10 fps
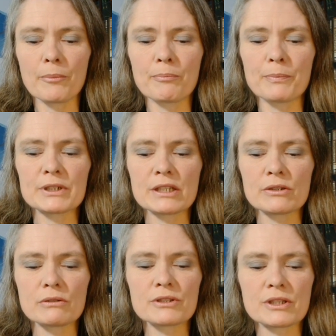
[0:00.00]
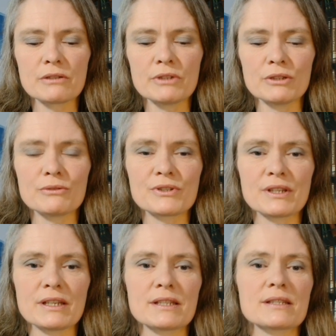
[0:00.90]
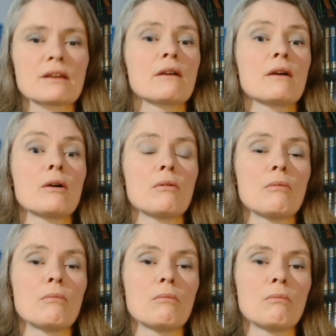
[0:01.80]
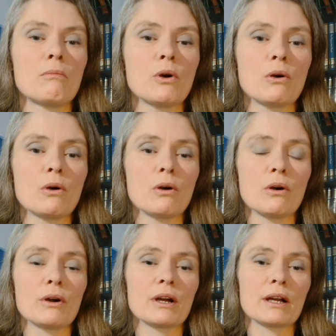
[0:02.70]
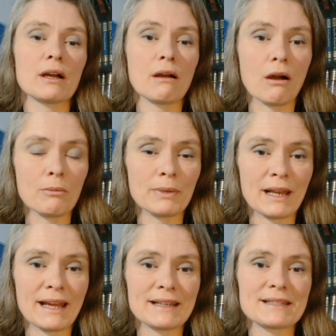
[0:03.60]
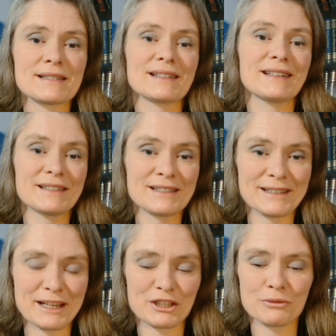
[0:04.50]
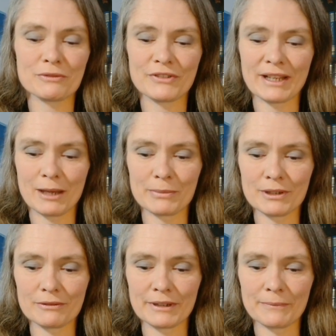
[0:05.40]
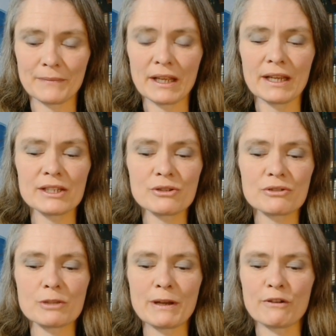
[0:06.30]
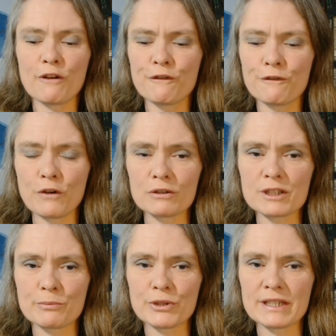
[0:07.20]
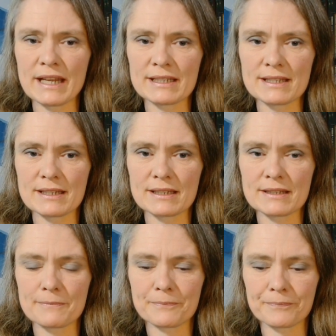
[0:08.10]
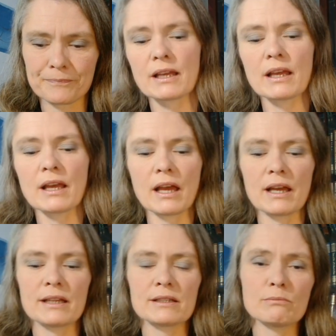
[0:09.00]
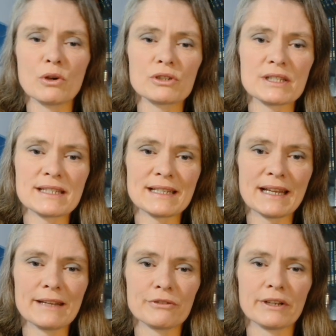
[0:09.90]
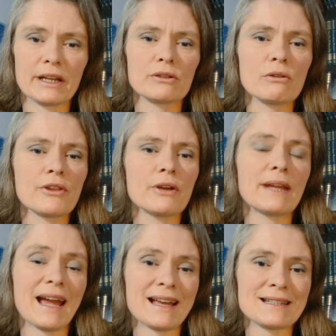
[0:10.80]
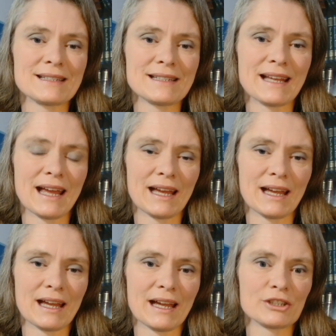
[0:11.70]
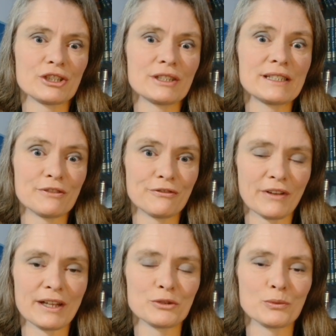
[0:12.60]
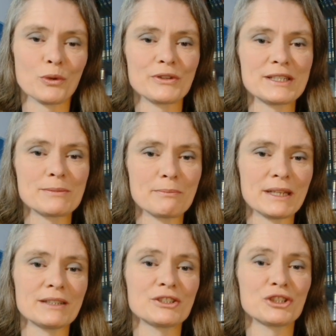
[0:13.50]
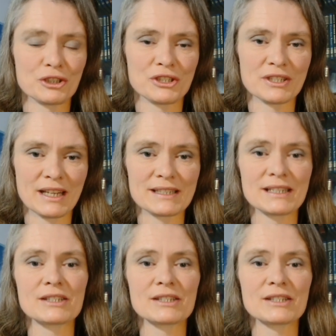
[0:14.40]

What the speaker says: But it also uses more complex intellectual vocabulary. It talks about false pretenses and modern slavery, and although it hasn't actually defined what these mean just yet, it